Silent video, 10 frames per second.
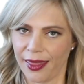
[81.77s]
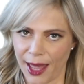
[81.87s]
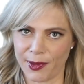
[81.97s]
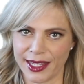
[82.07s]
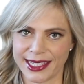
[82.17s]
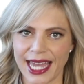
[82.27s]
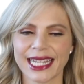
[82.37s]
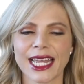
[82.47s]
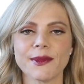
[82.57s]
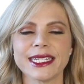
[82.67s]
That being
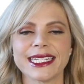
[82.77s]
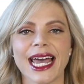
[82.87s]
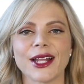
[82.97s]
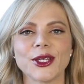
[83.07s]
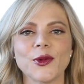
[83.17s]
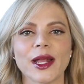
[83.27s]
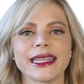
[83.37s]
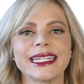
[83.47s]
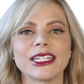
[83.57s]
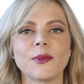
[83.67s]
said, let me tell you a
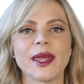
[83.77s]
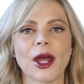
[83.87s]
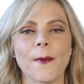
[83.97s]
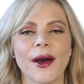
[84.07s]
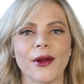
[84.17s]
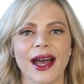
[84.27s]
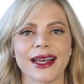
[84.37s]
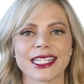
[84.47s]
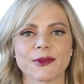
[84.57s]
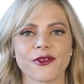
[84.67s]
little bit about
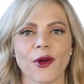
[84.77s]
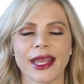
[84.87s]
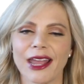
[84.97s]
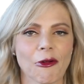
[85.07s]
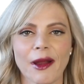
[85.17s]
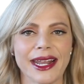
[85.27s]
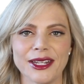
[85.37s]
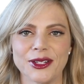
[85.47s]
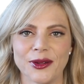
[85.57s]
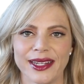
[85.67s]
us before I get right
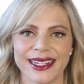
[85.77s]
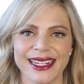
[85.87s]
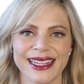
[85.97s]
into it.